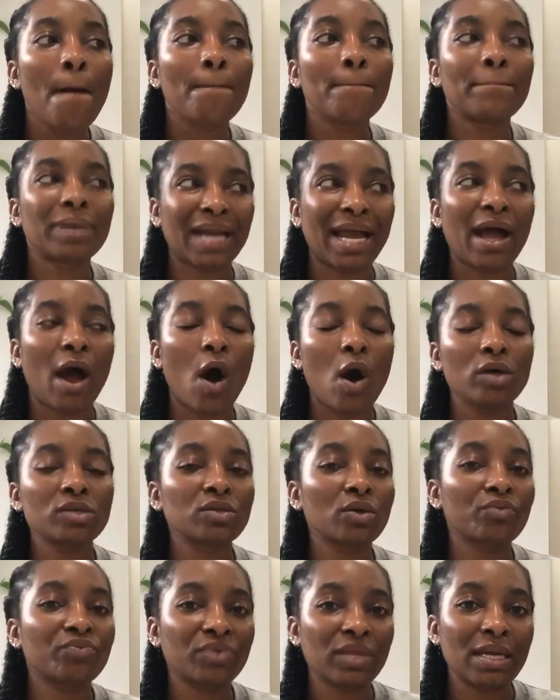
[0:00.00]
But I
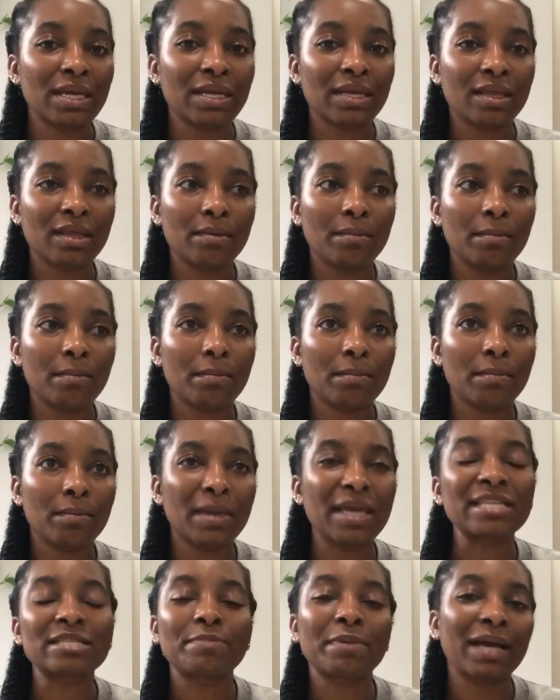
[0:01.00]
also think
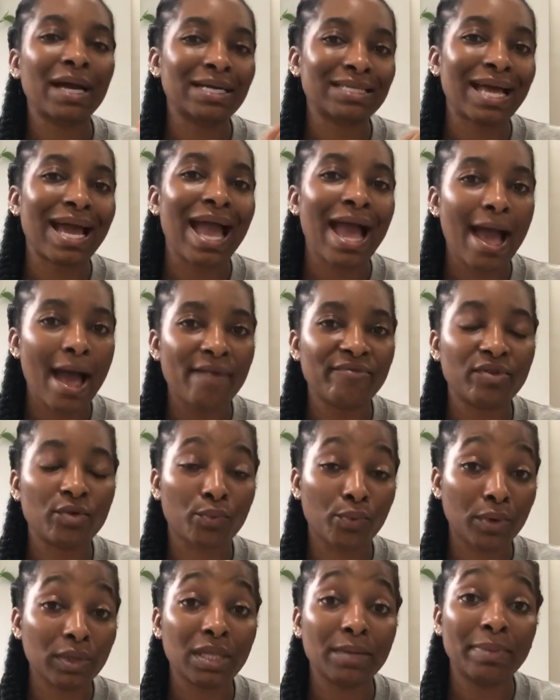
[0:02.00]
it's because I
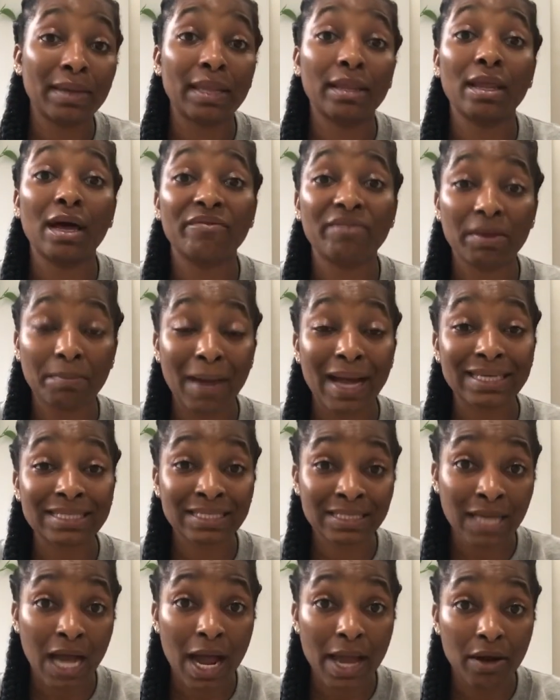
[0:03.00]
haven't really been loving my
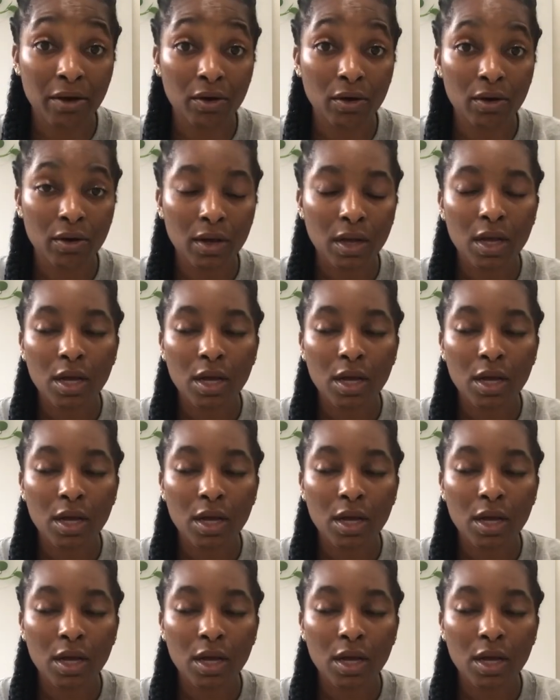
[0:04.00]
style.